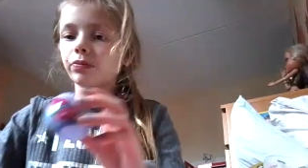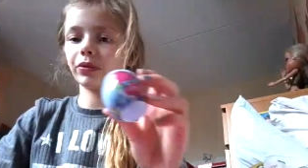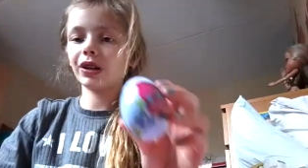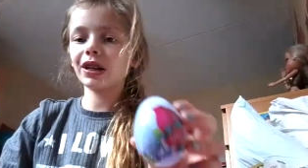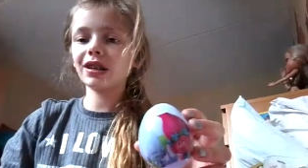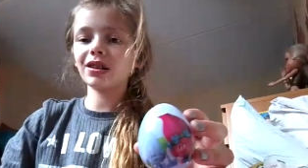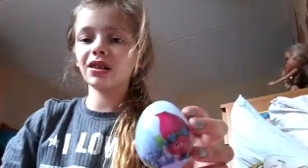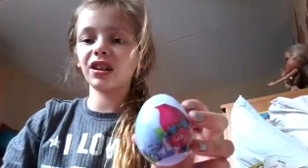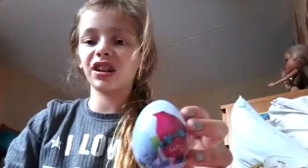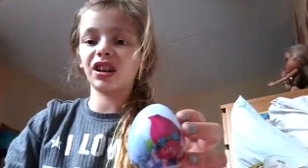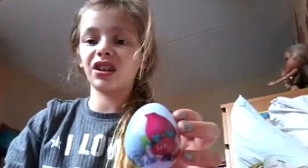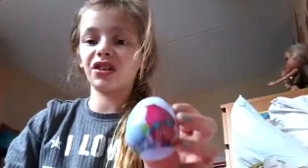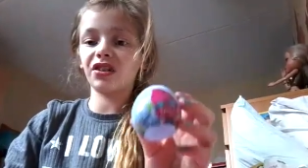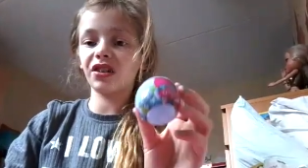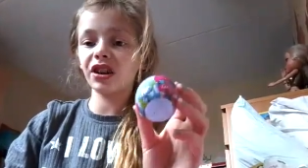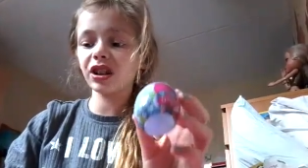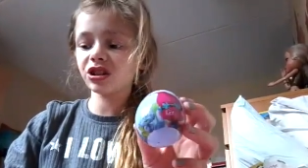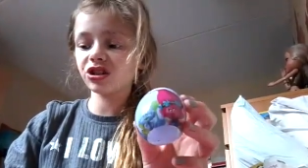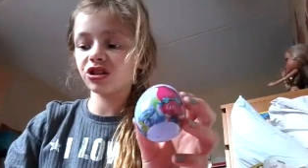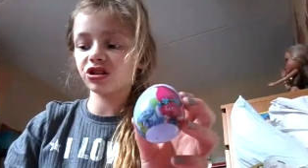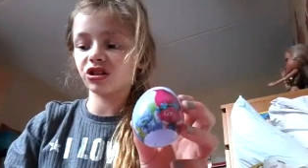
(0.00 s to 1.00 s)
These are the
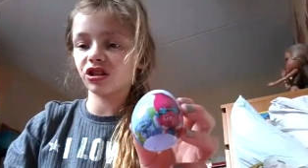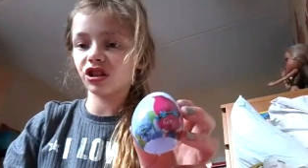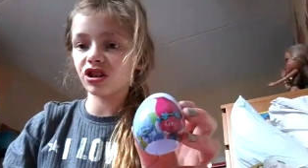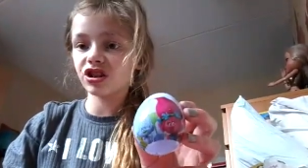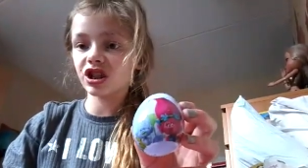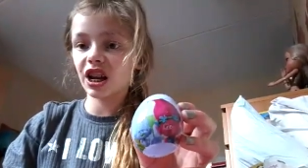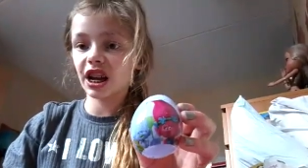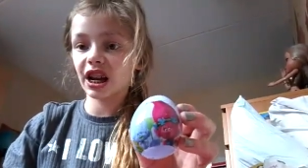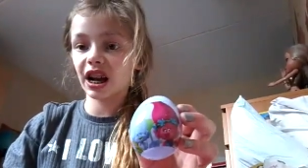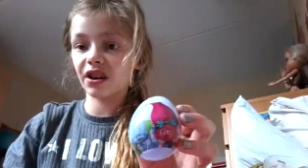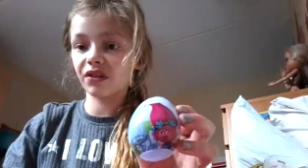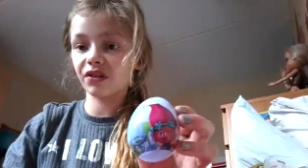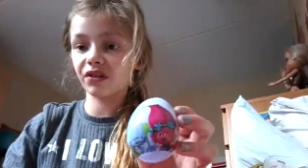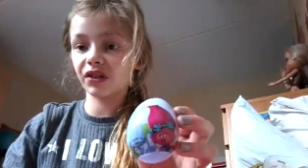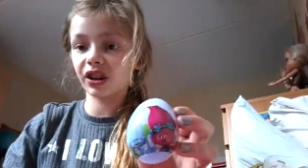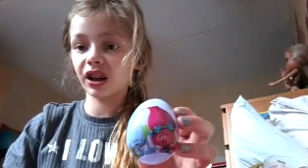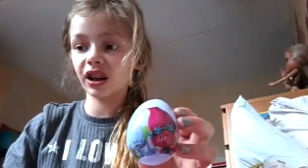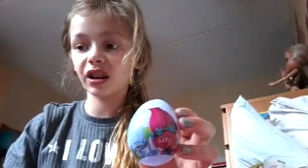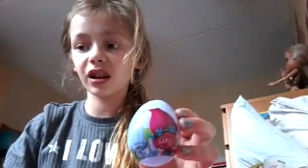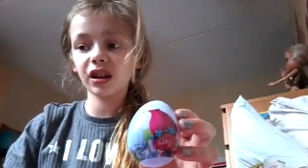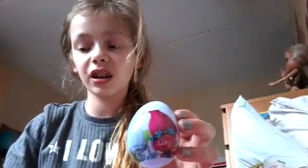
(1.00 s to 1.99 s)
real troll's egg, I
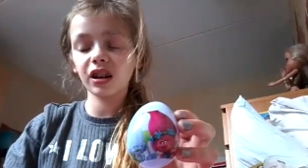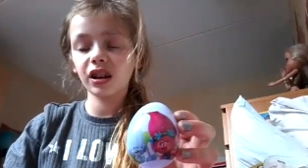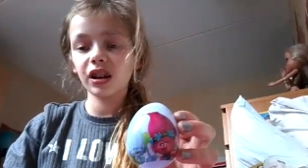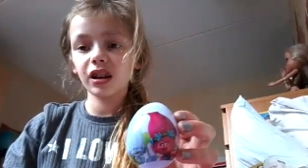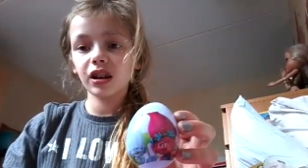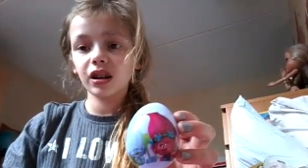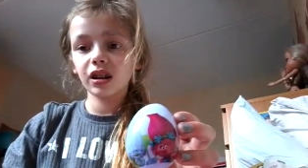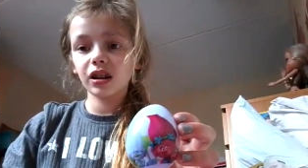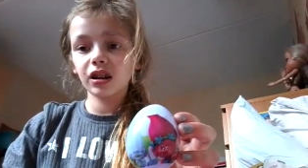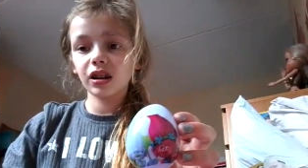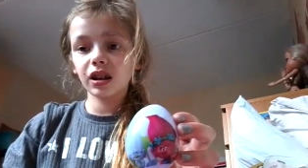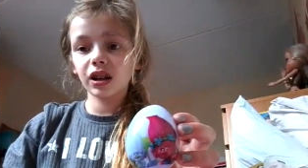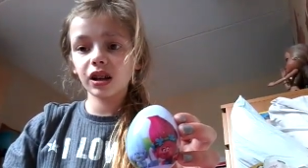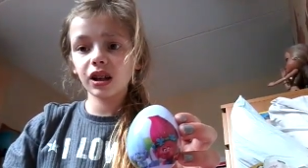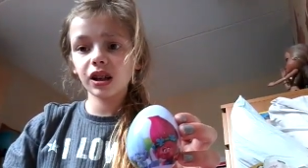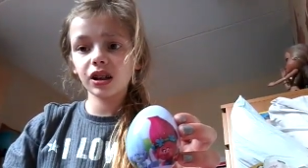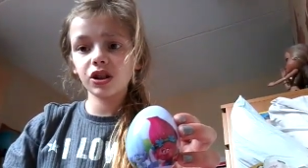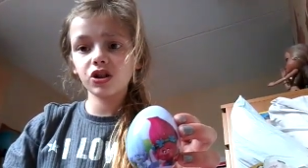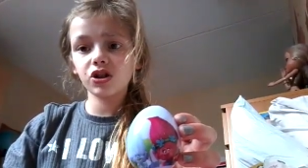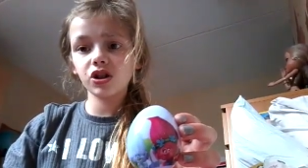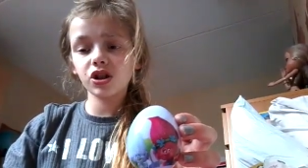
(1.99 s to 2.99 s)
think.
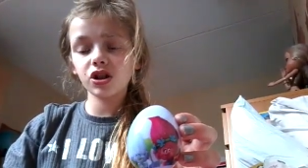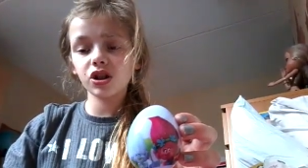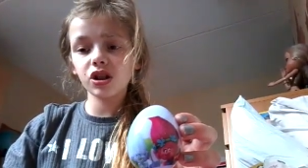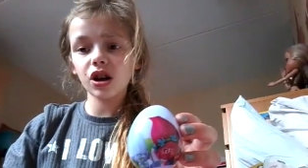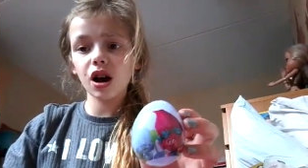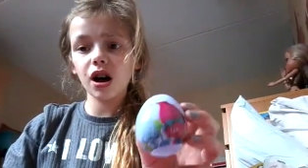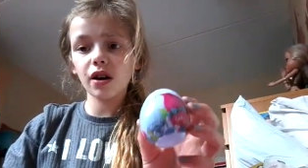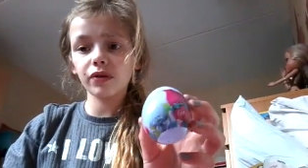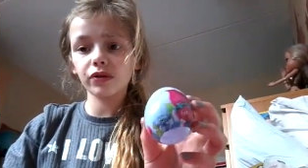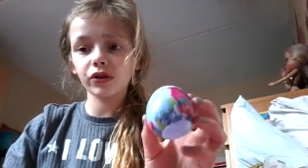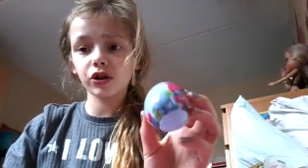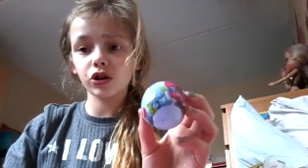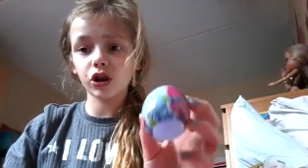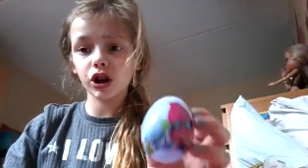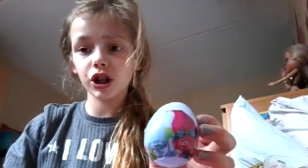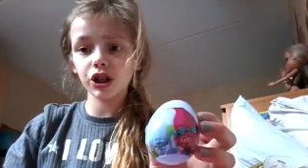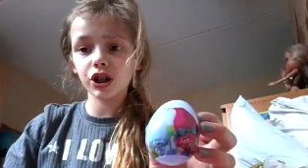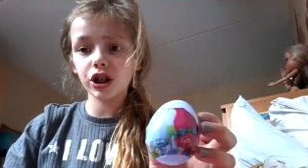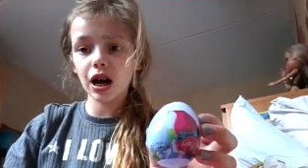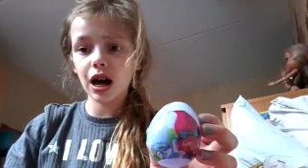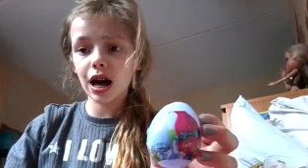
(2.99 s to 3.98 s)
It's just off the toy
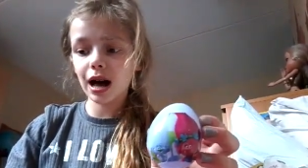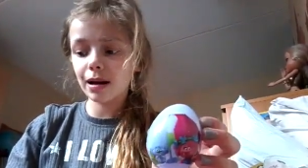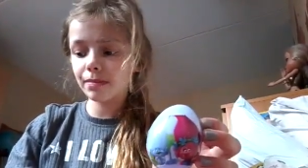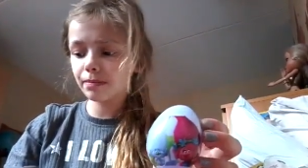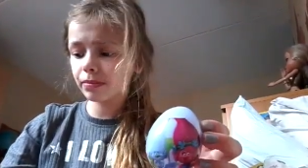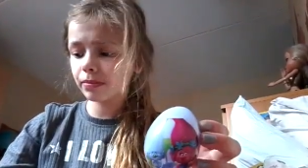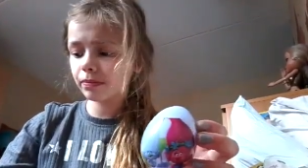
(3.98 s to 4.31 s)
time.